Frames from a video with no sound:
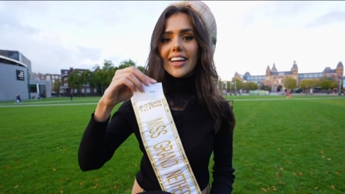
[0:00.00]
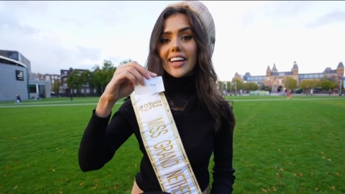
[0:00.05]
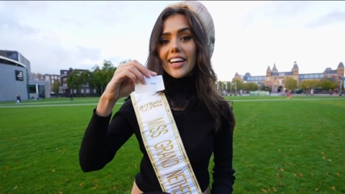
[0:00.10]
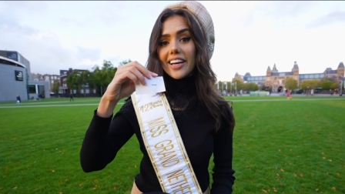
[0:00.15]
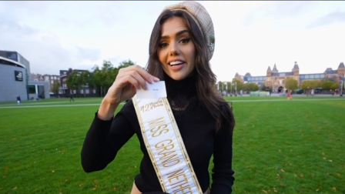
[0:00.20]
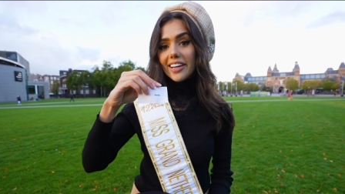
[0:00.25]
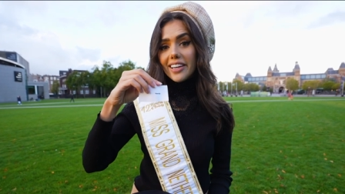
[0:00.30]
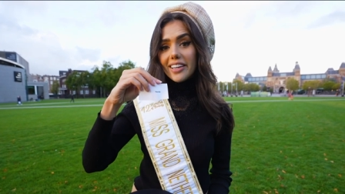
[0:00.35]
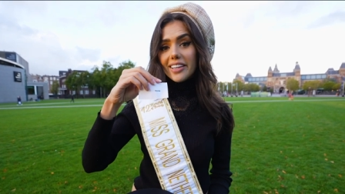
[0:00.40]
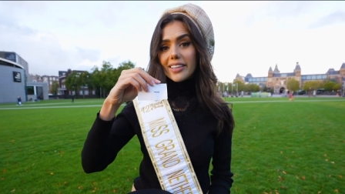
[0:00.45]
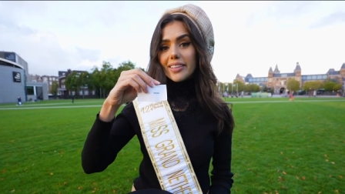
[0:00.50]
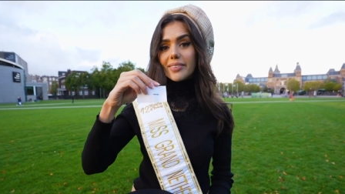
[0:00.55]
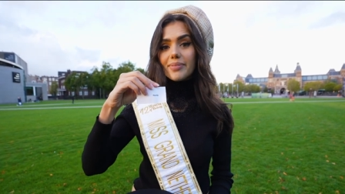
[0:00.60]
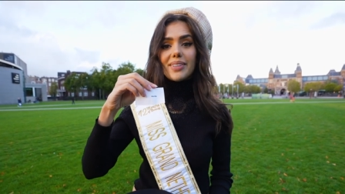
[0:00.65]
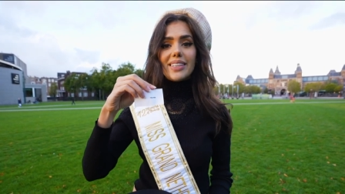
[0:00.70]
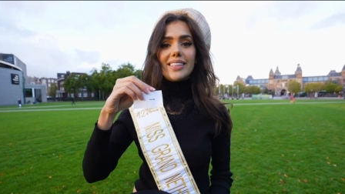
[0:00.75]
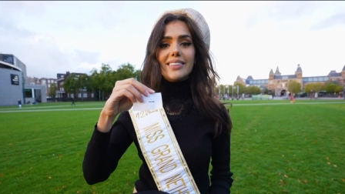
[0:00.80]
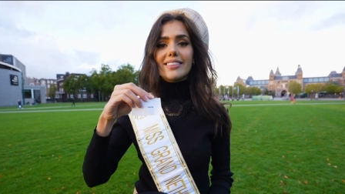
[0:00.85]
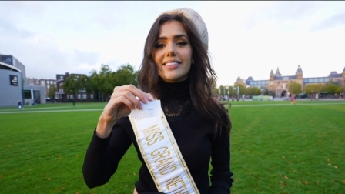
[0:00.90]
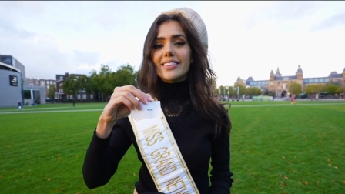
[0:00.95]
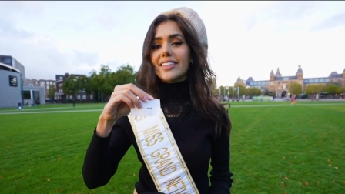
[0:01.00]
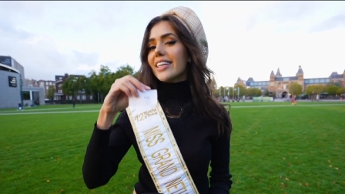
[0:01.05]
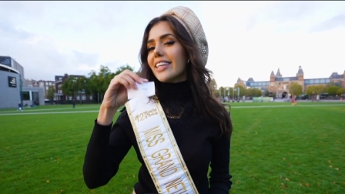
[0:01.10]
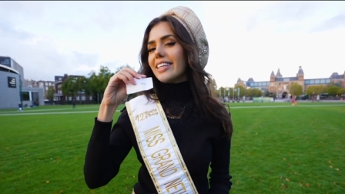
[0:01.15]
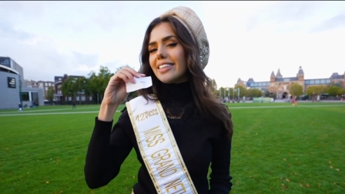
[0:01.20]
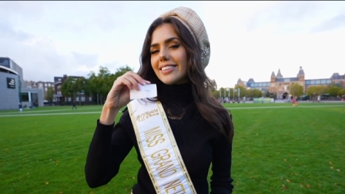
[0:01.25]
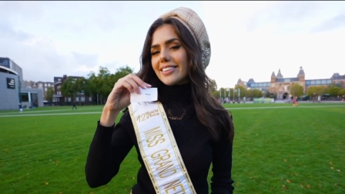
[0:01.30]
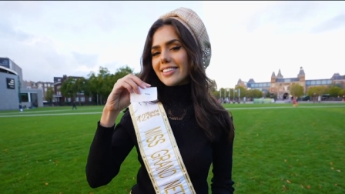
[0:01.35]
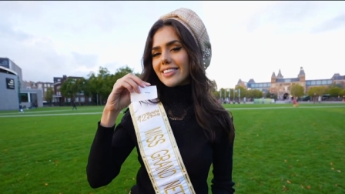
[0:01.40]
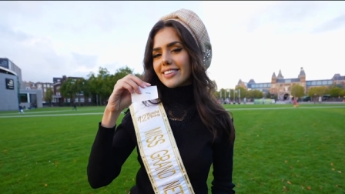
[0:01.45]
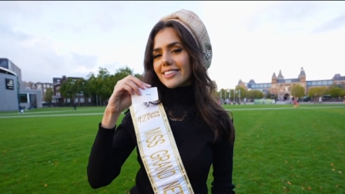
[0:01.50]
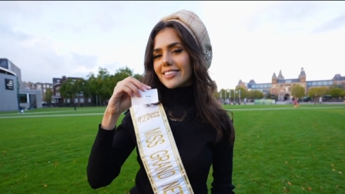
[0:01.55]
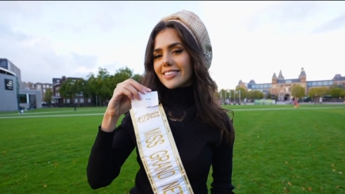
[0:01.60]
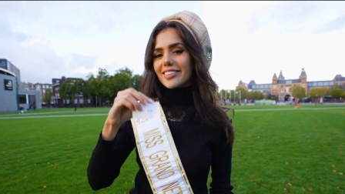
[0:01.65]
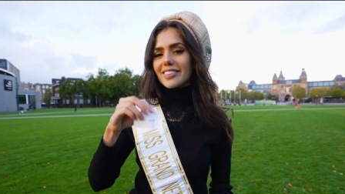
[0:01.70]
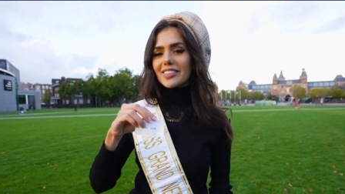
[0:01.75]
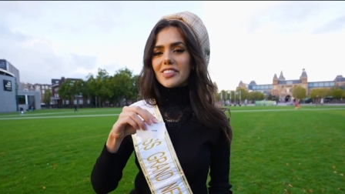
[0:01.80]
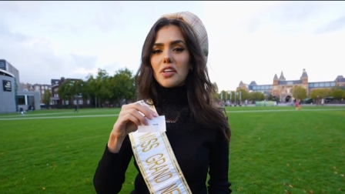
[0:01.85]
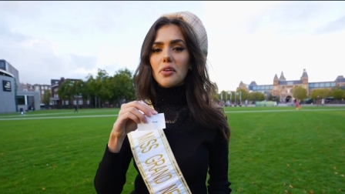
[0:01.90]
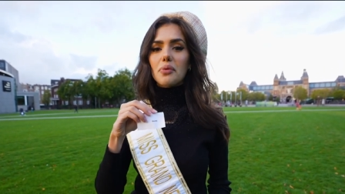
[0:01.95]
Heerlijk means delicious.
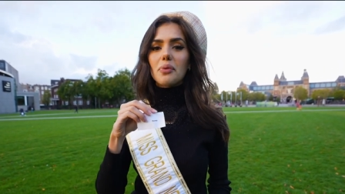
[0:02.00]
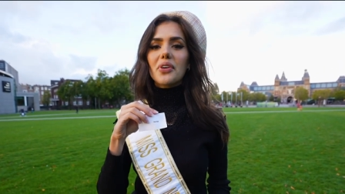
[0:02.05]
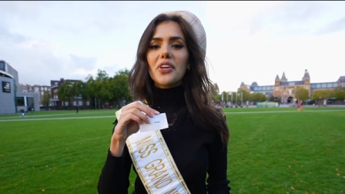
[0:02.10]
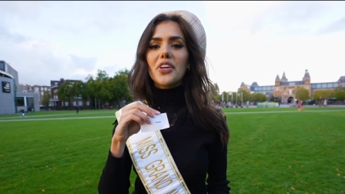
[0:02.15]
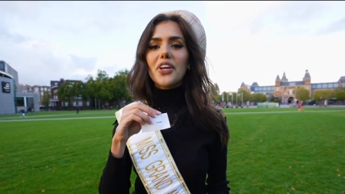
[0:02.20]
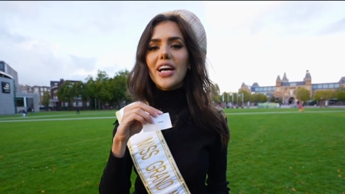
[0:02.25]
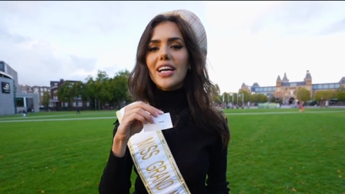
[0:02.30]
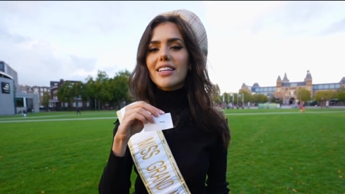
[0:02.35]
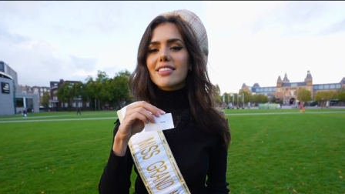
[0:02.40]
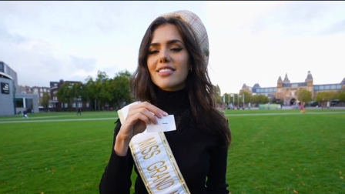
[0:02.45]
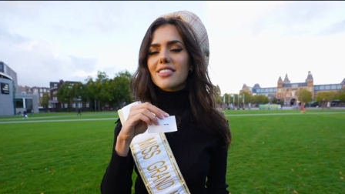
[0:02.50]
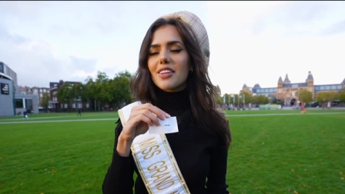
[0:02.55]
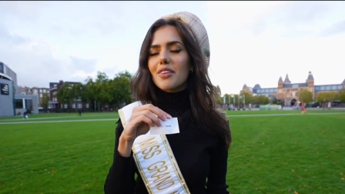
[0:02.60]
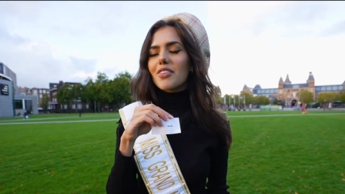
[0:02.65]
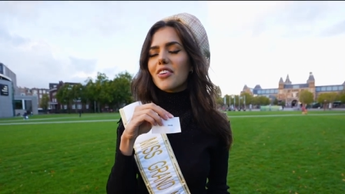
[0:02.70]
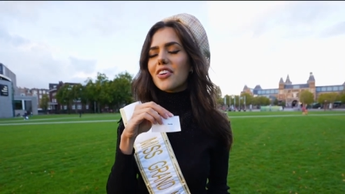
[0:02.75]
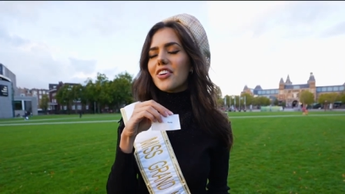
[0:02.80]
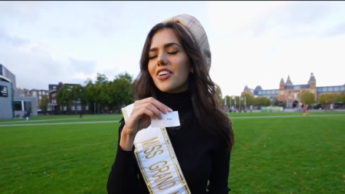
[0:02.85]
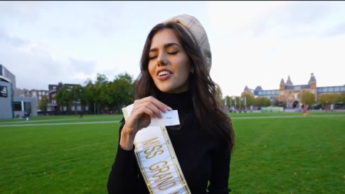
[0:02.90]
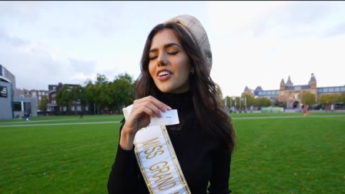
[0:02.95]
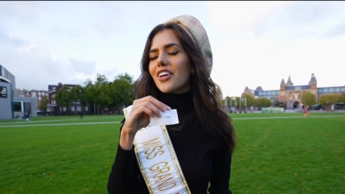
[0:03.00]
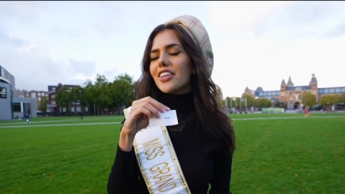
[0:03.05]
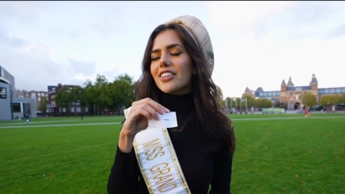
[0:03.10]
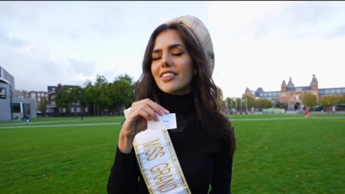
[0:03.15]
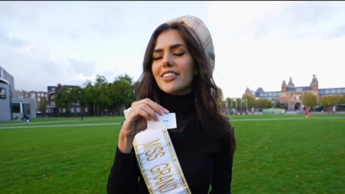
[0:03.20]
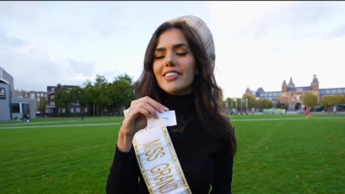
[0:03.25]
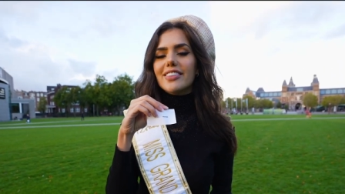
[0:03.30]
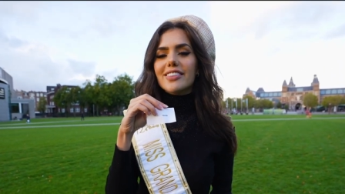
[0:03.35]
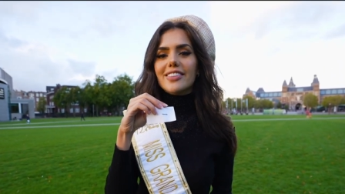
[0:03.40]
So when you had some good